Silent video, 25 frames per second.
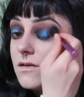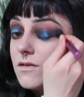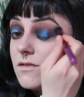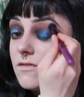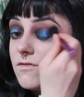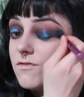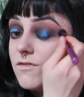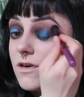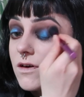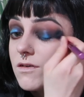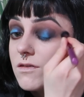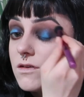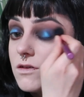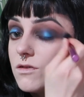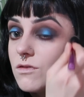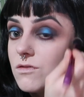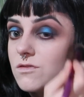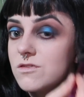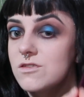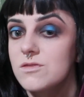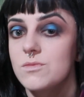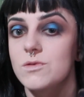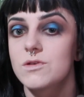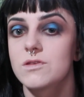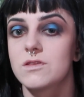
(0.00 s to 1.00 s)
very
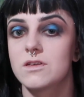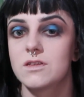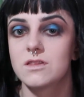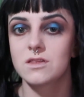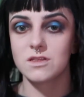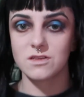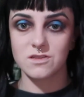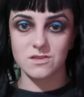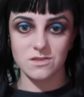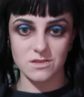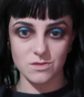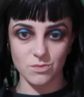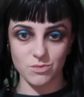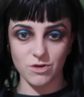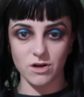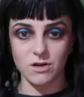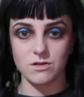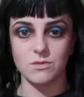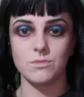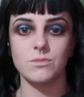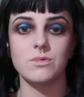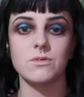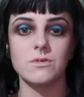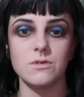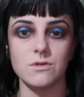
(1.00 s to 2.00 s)
noticeable that this is a brown
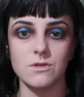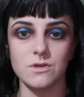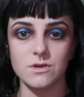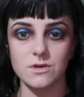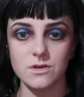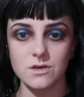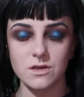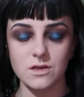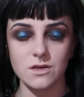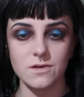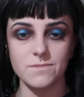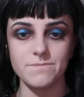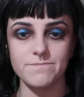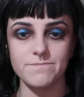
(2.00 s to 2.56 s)
and blue look.